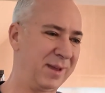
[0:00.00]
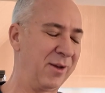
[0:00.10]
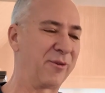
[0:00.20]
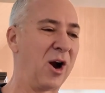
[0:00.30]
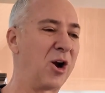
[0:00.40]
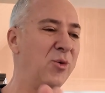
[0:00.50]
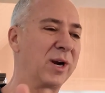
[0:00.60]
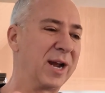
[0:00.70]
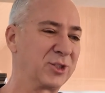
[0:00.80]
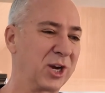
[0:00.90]
If a hardware
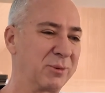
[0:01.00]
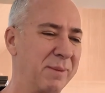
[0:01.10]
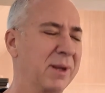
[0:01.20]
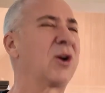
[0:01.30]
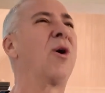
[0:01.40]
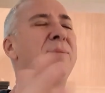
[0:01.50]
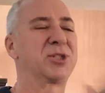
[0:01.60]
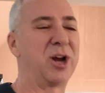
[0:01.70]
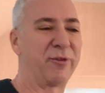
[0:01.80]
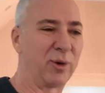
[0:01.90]
guy is talking to me, I'm like, oh, I'm a
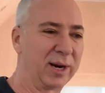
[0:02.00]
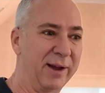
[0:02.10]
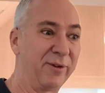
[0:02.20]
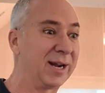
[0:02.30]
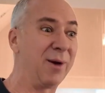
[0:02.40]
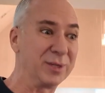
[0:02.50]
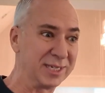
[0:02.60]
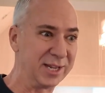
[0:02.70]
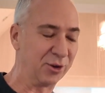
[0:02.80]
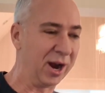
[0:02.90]
software guy. Fuck, I was
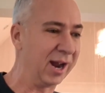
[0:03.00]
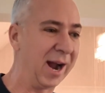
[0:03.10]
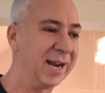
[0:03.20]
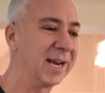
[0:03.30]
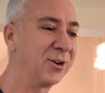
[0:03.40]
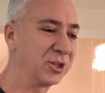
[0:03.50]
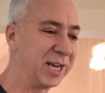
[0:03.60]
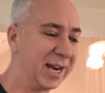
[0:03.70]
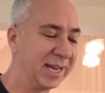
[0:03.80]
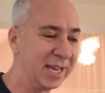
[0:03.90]
neither. I didn't
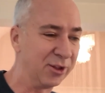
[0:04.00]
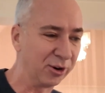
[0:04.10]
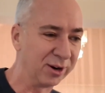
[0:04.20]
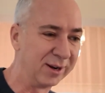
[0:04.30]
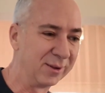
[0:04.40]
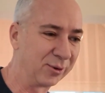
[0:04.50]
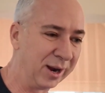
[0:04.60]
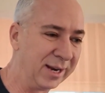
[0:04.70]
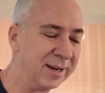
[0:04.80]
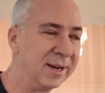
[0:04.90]
understand either,
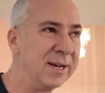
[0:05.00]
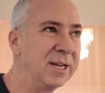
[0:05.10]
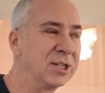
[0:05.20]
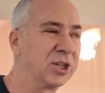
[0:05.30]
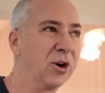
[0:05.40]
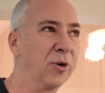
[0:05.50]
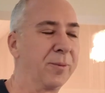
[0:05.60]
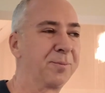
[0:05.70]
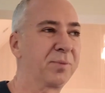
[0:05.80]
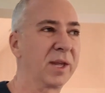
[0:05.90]
right? So
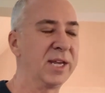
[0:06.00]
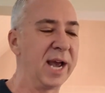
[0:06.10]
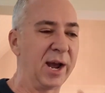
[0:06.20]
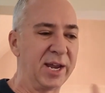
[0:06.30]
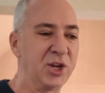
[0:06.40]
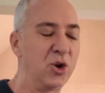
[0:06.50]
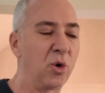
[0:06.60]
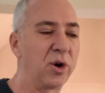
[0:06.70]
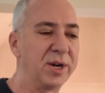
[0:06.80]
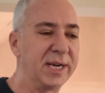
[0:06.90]
yeah, in
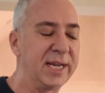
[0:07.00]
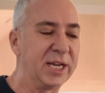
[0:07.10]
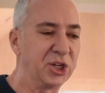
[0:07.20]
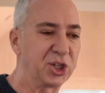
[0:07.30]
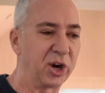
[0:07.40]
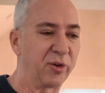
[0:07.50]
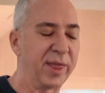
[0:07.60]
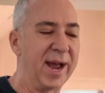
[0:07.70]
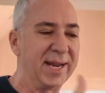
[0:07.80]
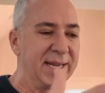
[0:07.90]
your niche or
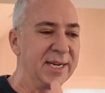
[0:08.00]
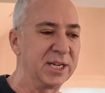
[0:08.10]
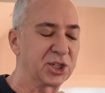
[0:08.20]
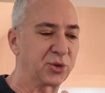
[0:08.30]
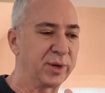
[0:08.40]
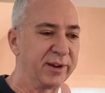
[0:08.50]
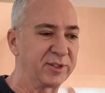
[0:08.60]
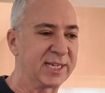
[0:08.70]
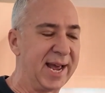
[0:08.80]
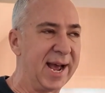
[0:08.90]
that industry of
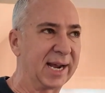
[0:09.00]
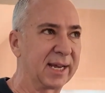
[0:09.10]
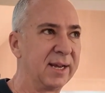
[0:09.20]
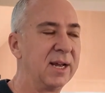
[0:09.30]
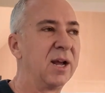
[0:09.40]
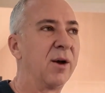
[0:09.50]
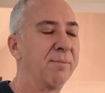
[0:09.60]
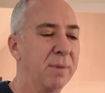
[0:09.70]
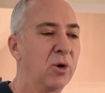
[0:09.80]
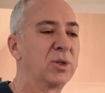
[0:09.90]
tech,
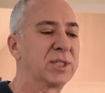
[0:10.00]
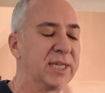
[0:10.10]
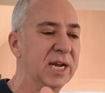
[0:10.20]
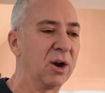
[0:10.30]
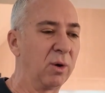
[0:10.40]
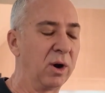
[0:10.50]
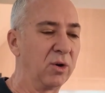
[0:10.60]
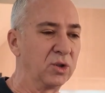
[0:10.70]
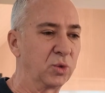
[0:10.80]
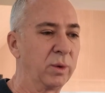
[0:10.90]
most
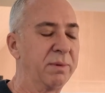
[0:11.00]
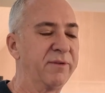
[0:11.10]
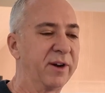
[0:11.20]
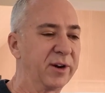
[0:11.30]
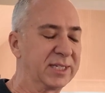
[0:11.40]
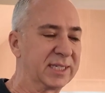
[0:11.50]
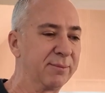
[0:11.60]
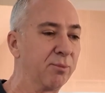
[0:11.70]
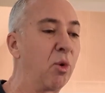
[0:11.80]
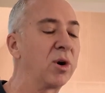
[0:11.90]
COOs would be very
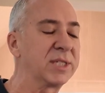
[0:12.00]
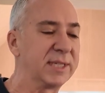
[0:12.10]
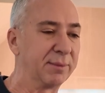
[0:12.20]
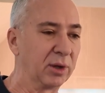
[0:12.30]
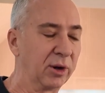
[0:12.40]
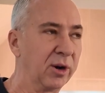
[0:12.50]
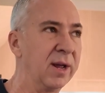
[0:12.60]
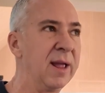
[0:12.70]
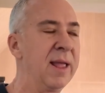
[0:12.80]
more similar.